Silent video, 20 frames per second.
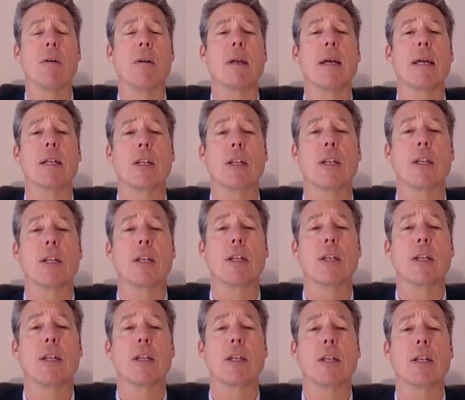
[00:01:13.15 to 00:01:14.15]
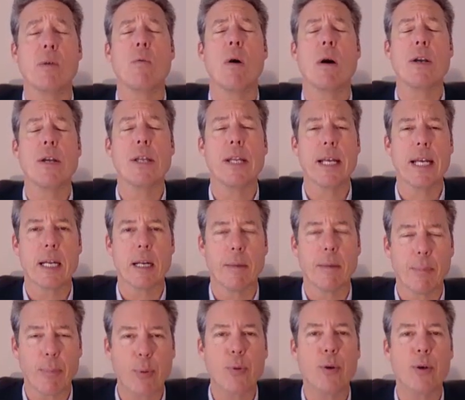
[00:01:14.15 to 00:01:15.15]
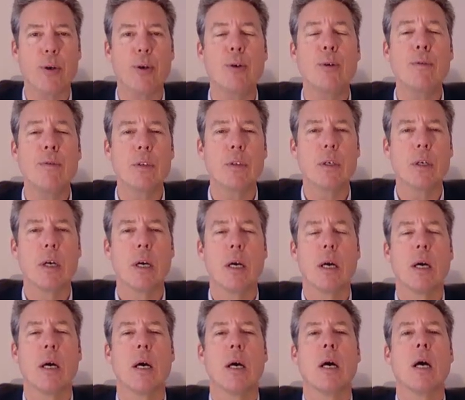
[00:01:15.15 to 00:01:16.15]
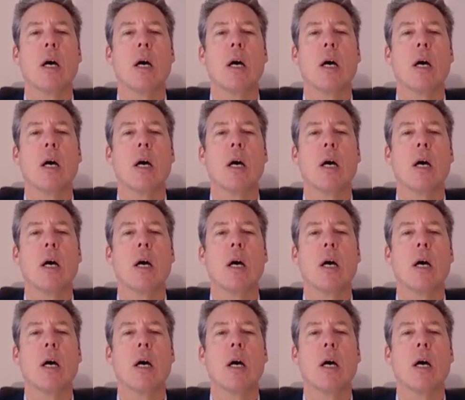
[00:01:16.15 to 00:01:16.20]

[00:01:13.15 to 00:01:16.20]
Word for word: out and crush it. We want you to get approved.